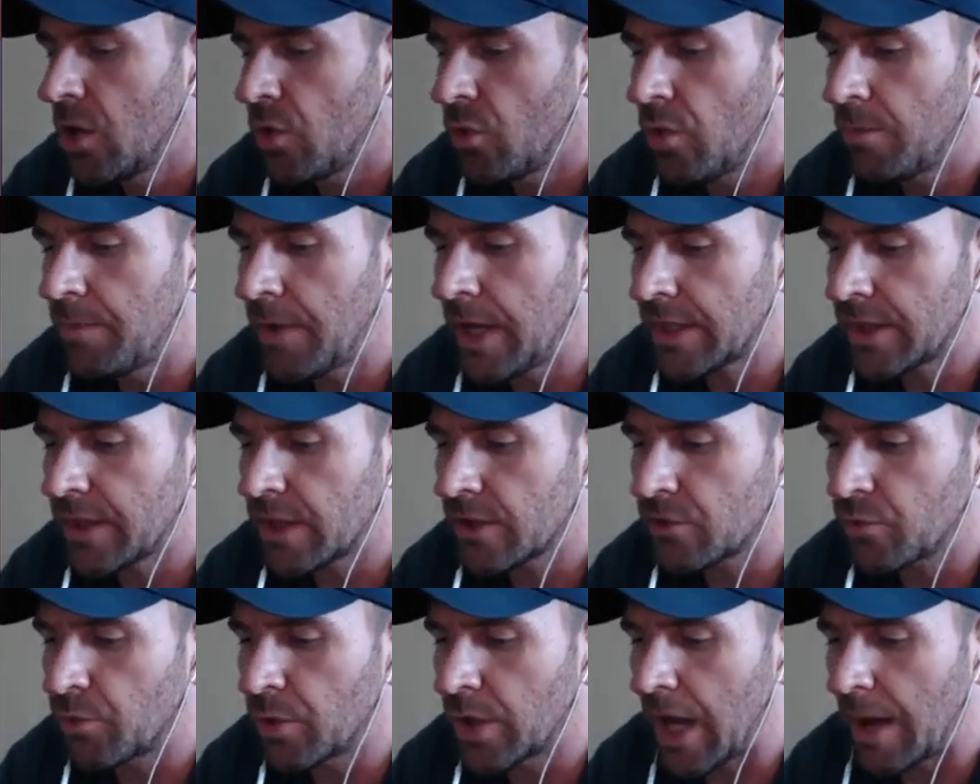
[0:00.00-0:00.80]
We'll make
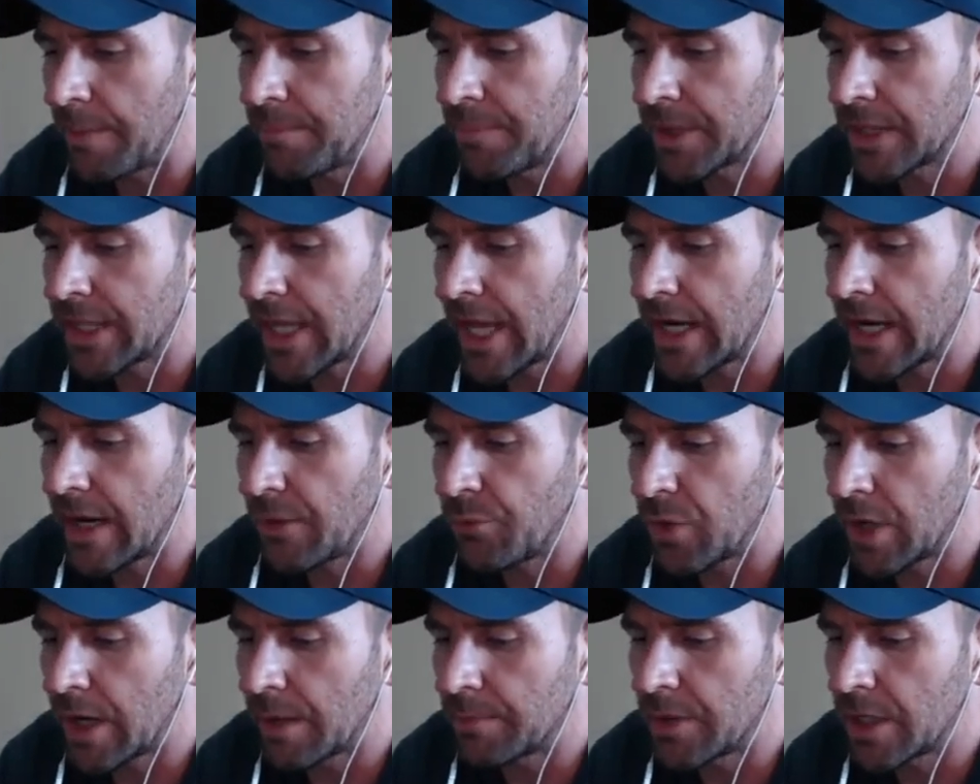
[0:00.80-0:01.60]
this one up, but then
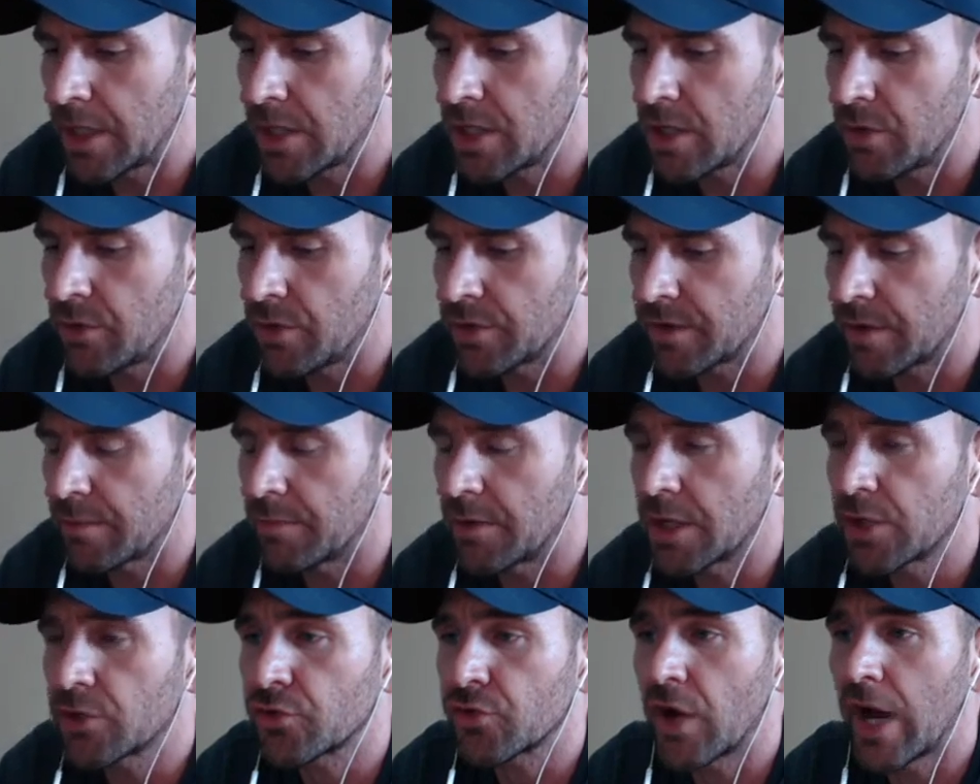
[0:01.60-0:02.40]
what I'm going to do is I'm
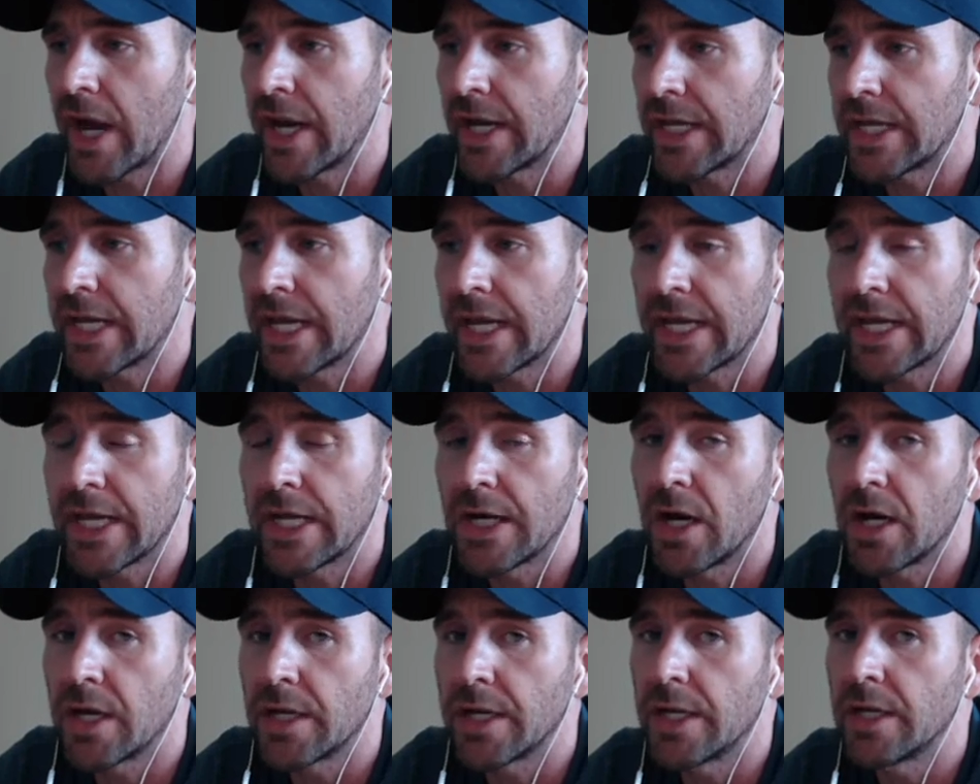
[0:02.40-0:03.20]
going to try to get
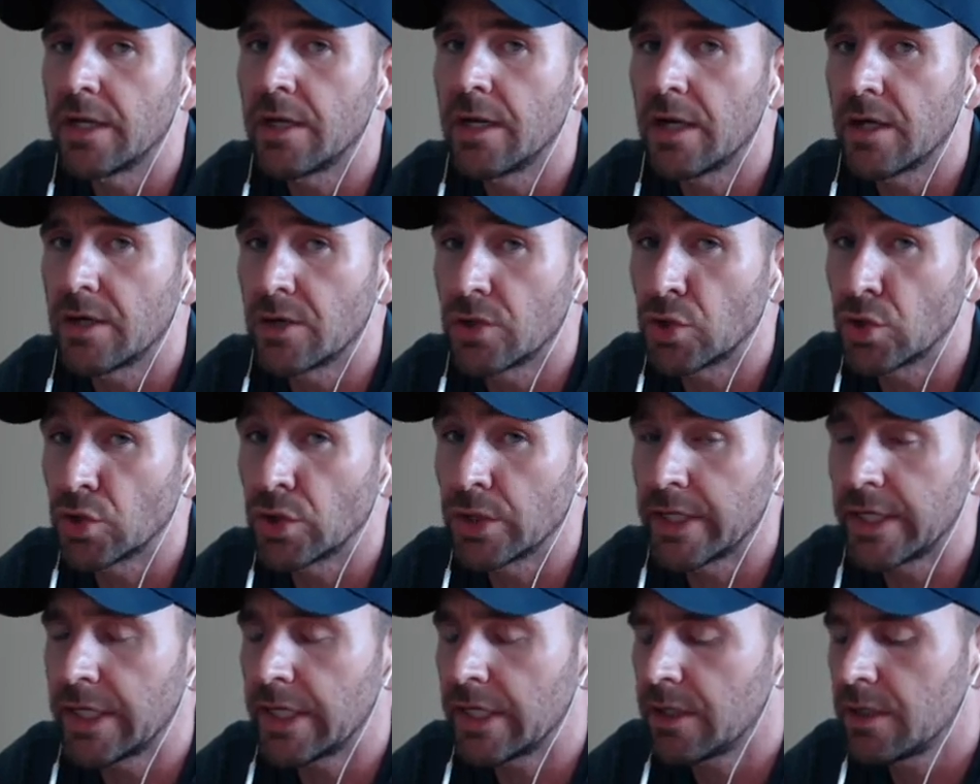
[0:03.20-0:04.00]
in on it
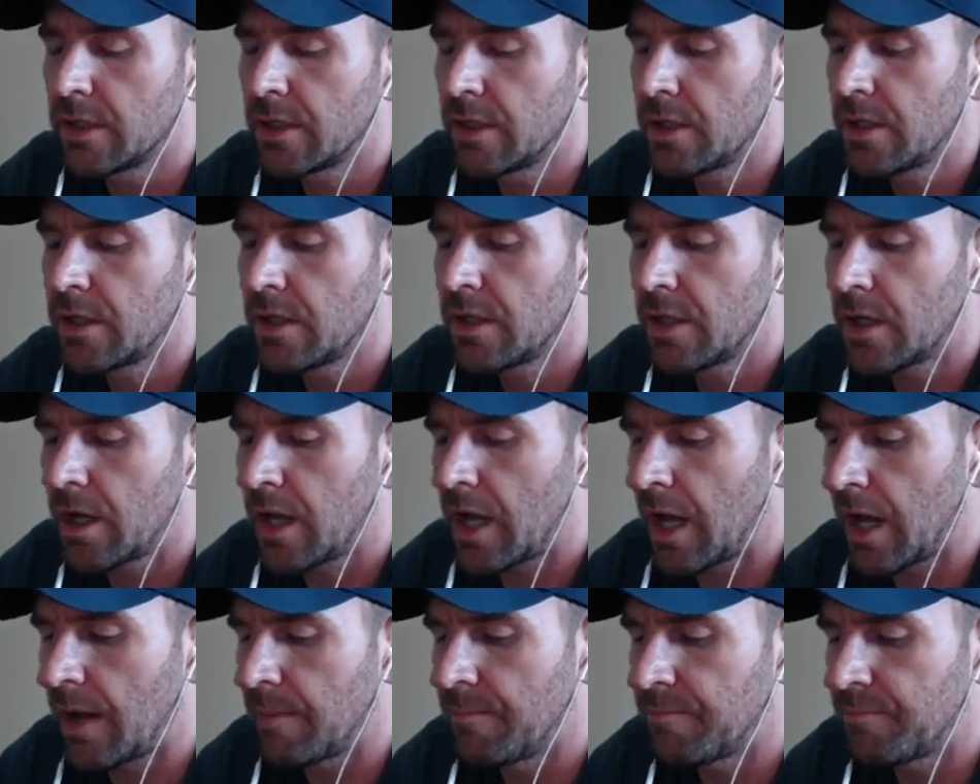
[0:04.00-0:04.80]
early
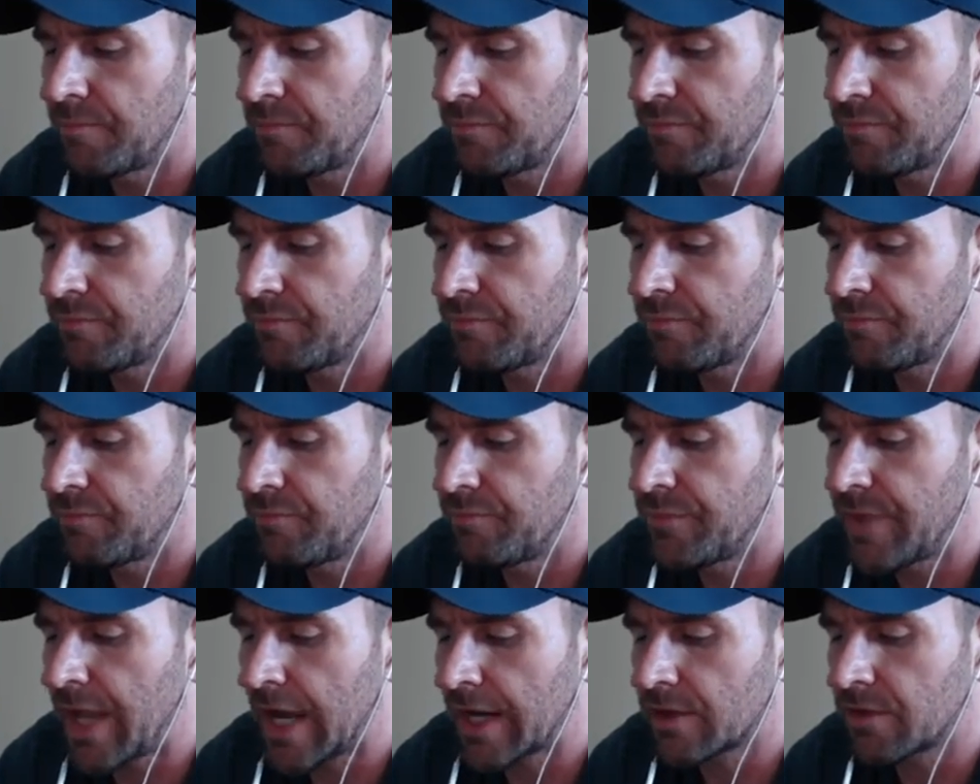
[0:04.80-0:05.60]

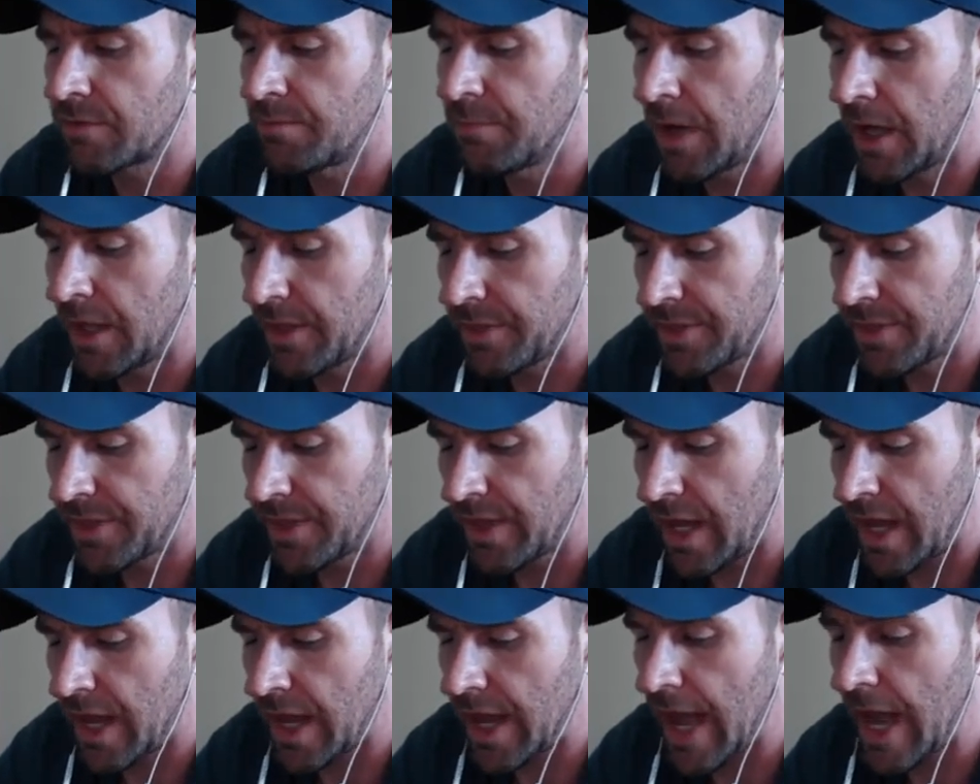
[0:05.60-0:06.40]
next month.
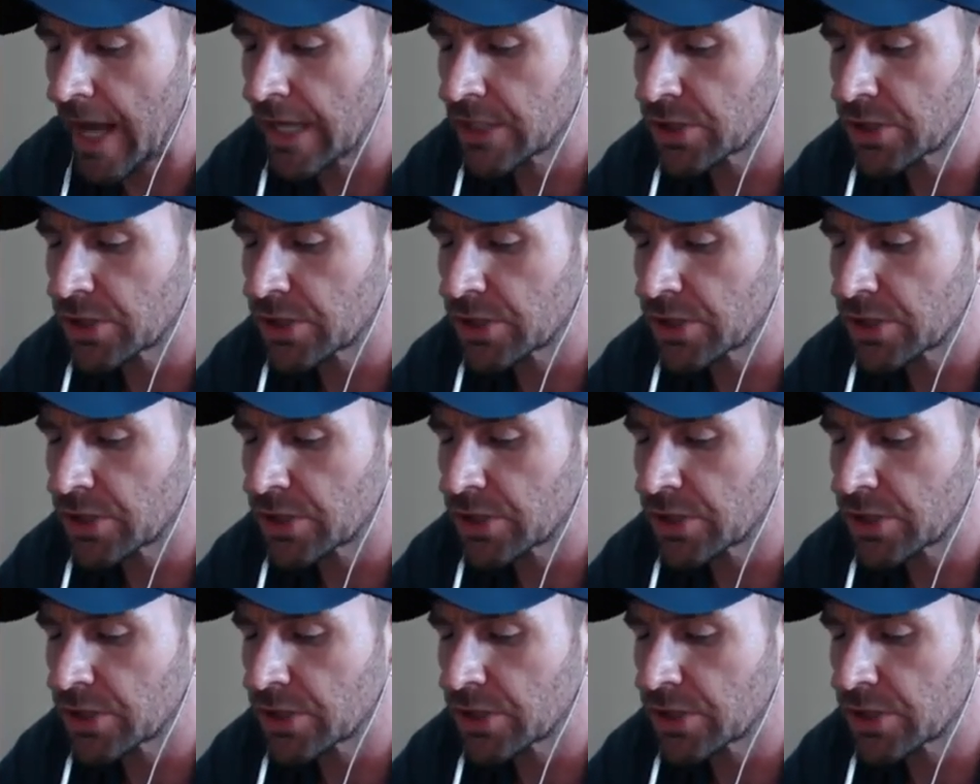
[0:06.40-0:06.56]
I